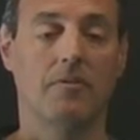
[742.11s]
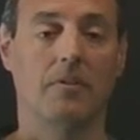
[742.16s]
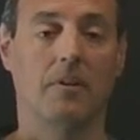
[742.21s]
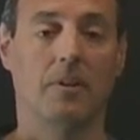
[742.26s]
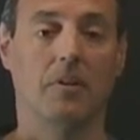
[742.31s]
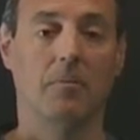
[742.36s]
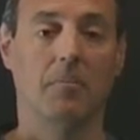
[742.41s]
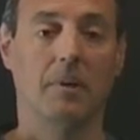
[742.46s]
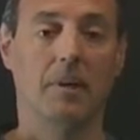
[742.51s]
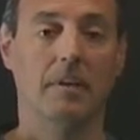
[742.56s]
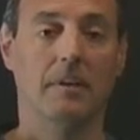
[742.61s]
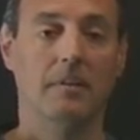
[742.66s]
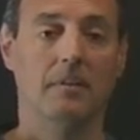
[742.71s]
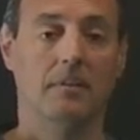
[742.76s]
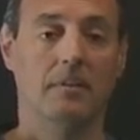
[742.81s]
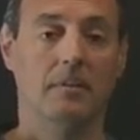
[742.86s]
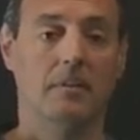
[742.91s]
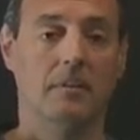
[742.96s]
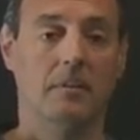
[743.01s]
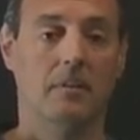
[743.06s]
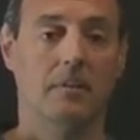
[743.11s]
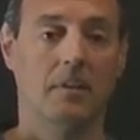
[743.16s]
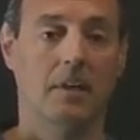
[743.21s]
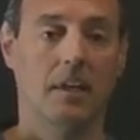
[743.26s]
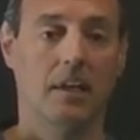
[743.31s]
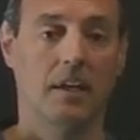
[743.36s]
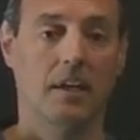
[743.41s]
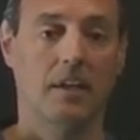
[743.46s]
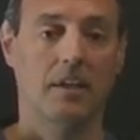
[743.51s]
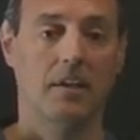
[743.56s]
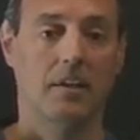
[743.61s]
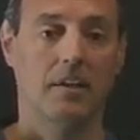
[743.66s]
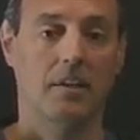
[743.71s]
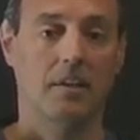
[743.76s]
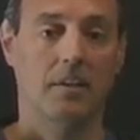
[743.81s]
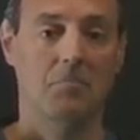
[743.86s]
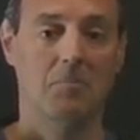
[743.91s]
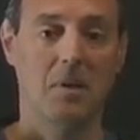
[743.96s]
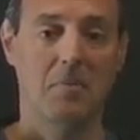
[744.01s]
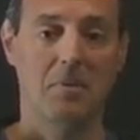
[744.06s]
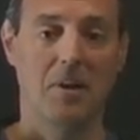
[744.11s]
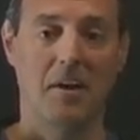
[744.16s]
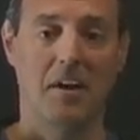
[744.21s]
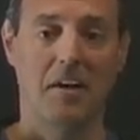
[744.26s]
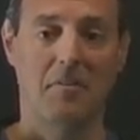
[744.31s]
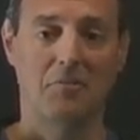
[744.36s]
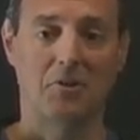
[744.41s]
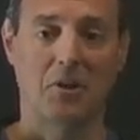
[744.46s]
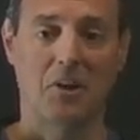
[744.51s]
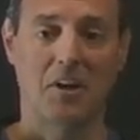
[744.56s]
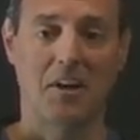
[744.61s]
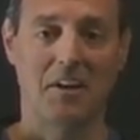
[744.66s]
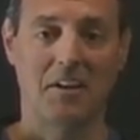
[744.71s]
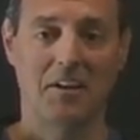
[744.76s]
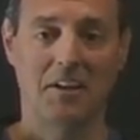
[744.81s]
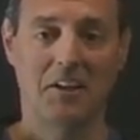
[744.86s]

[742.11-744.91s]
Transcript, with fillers: a little bit. And, and maybe I'll have to cut it